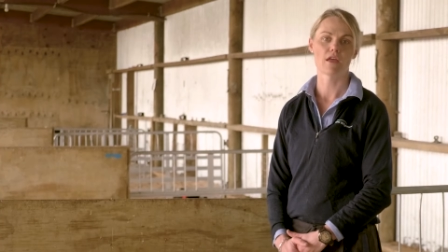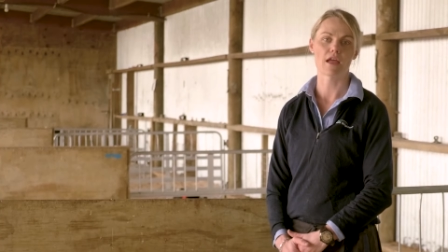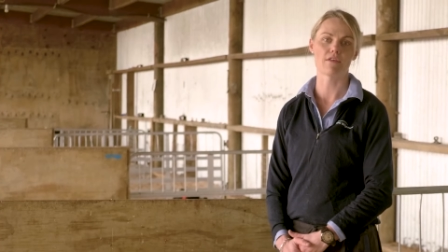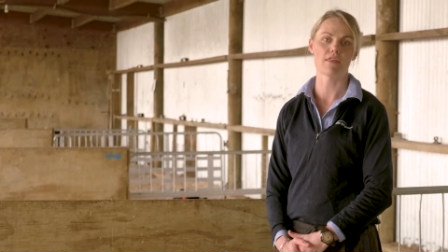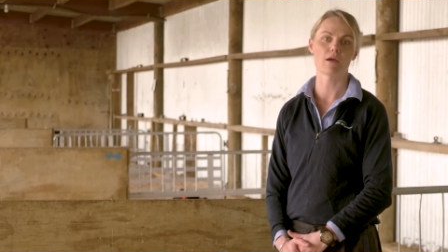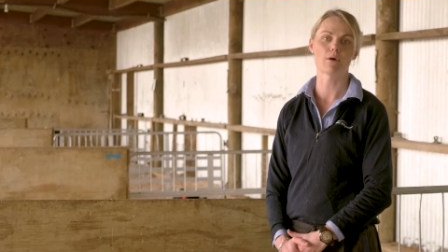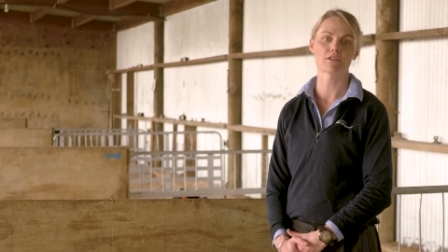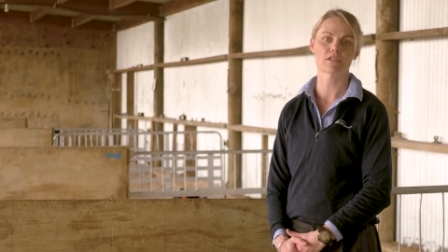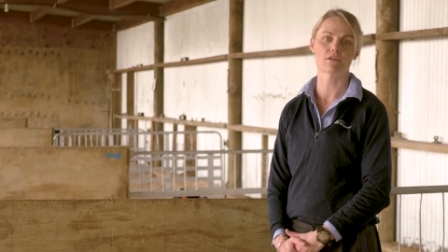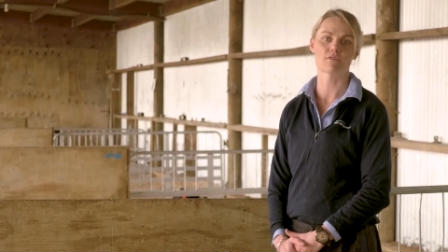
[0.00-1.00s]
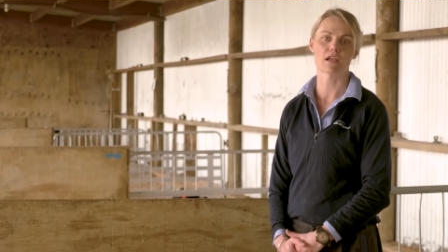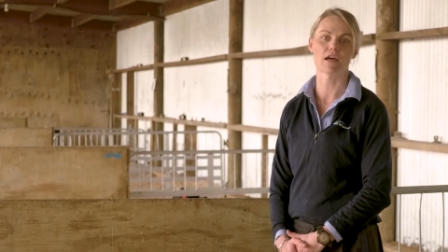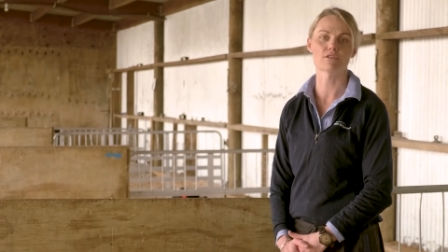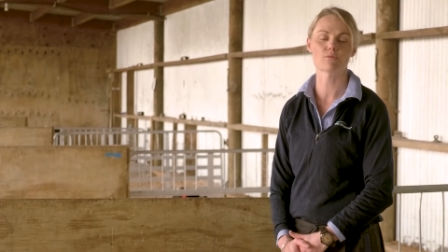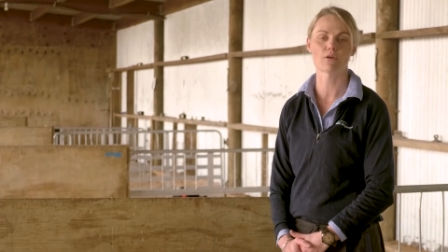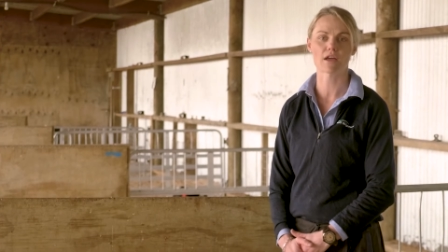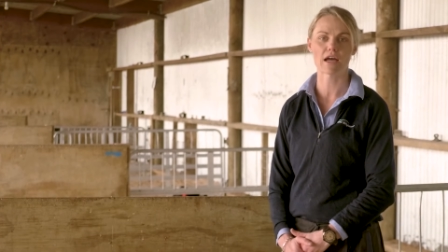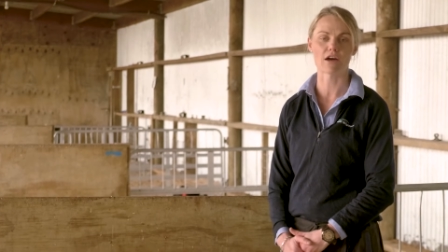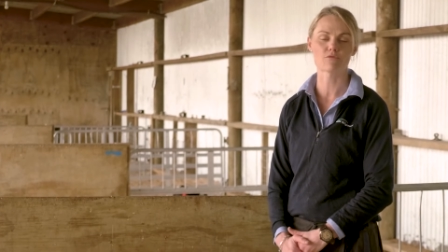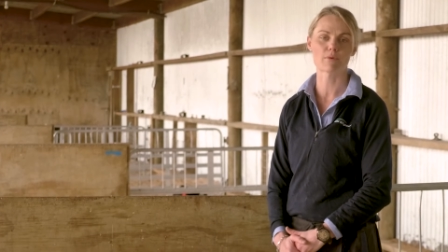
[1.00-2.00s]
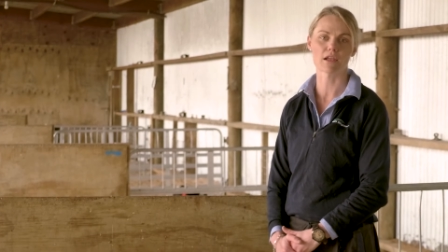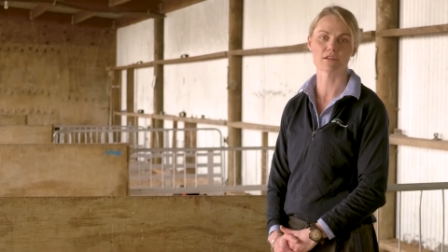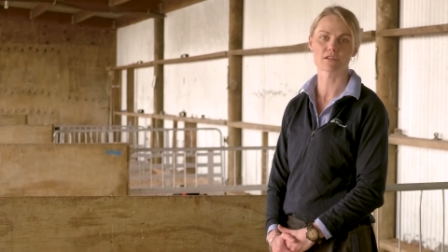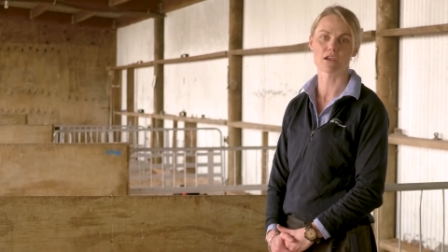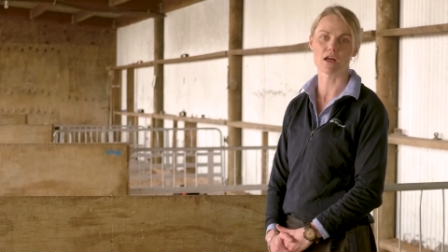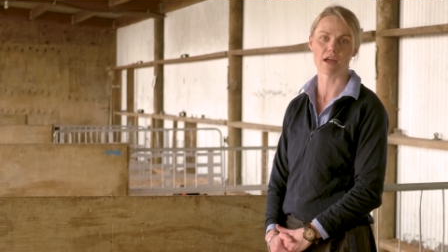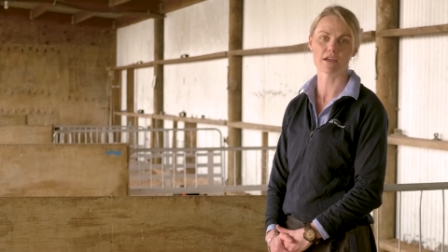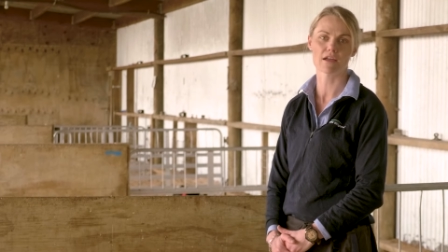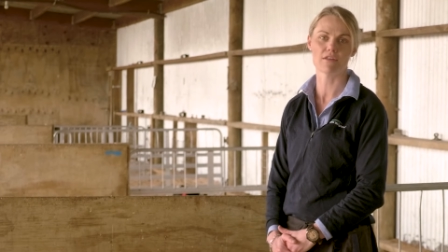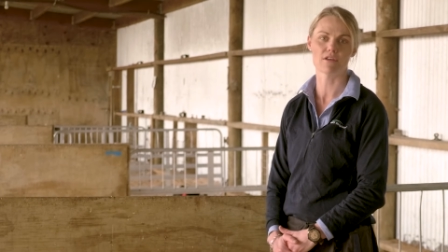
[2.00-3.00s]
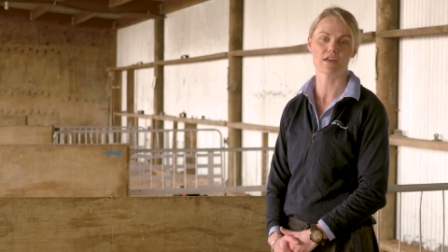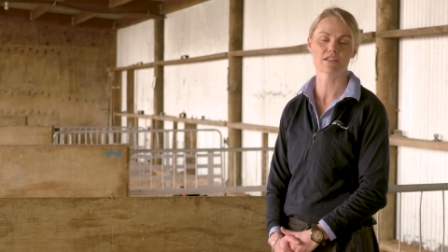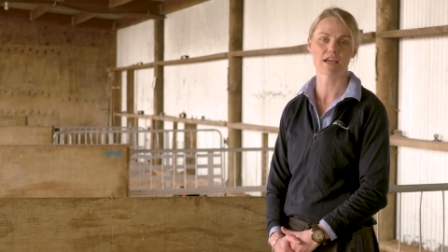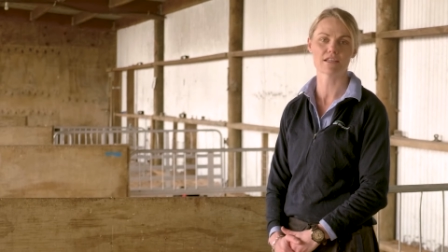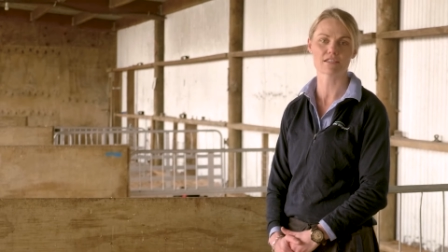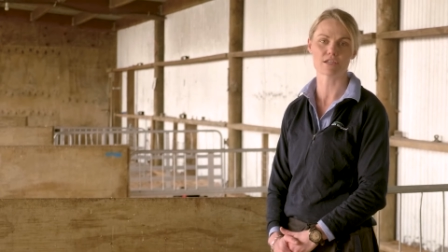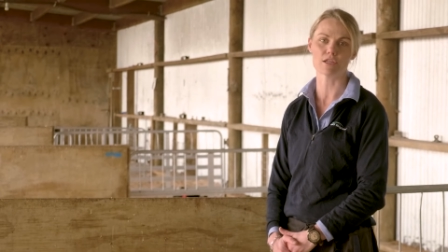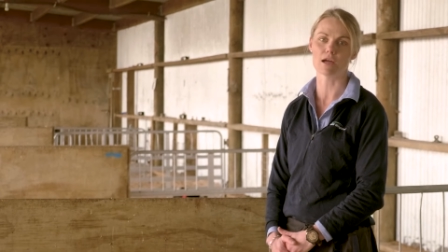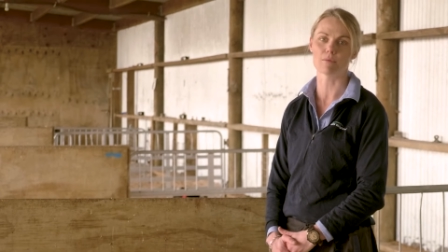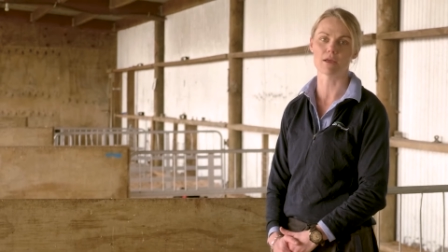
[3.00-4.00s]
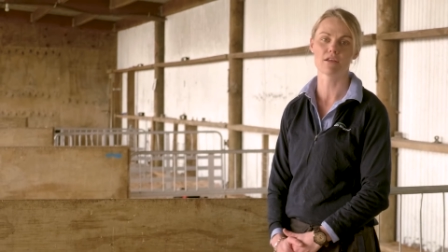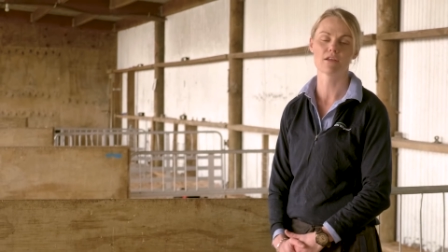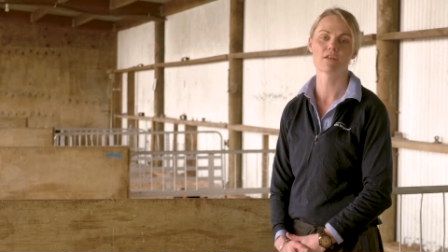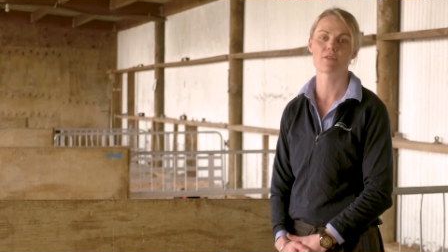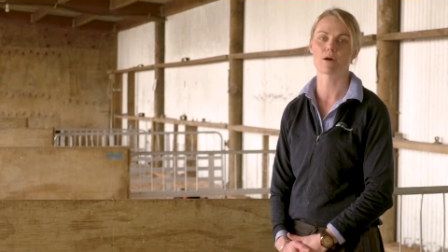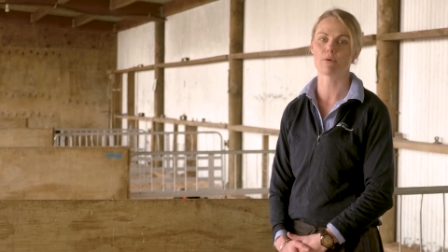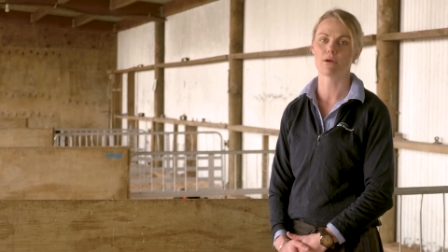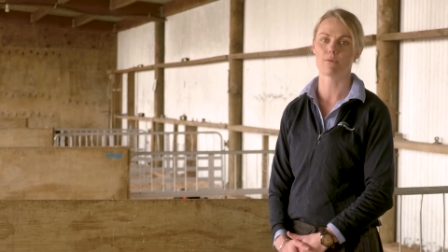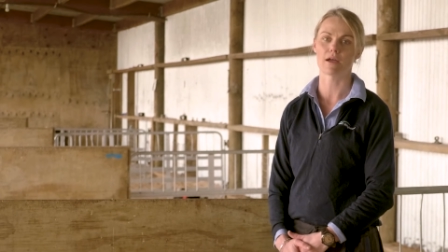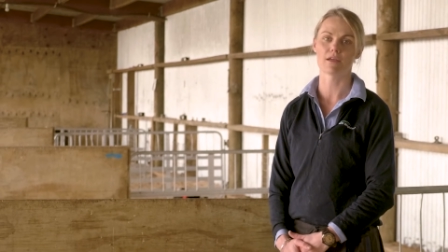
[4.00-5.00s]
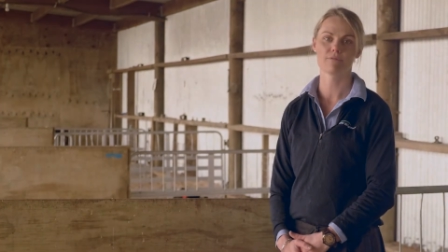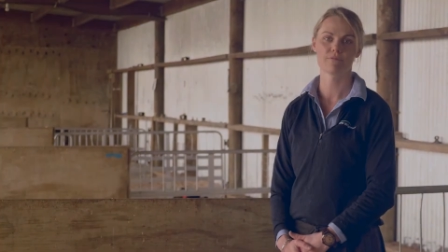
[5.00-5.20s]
and then once they realise what the calf pellets are like and that they're tasty and yummy, they'll be away.